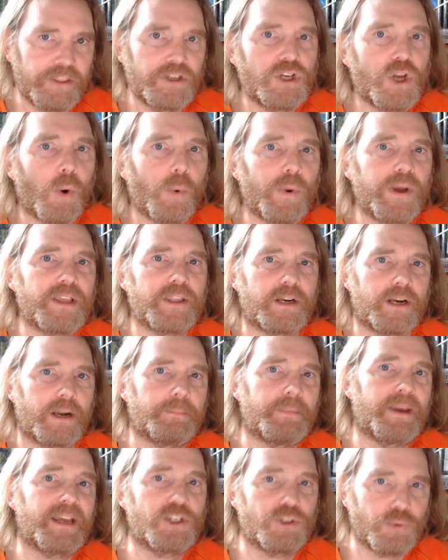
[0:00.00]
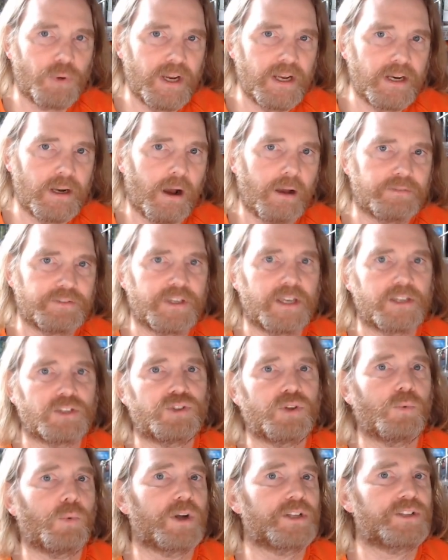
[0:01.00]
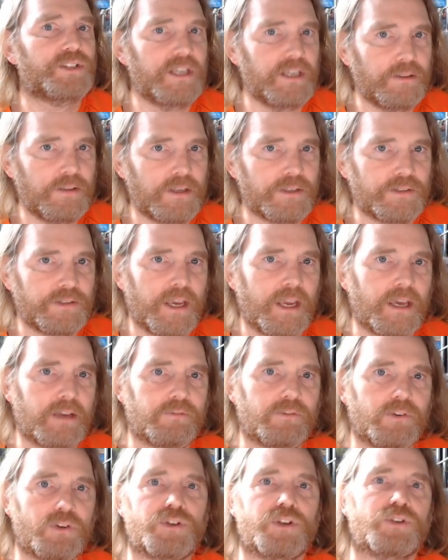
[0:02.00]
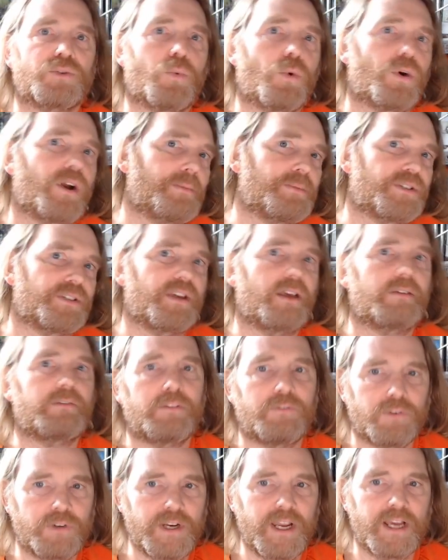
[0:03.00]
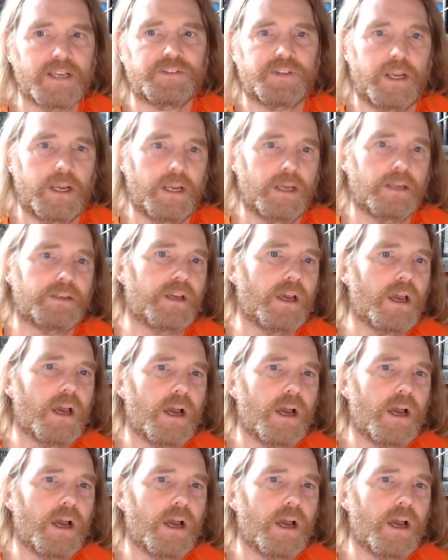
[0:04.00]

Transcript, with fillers: knowing that I made trade-offs as to what's in this hand versus what I'm saving for next hand.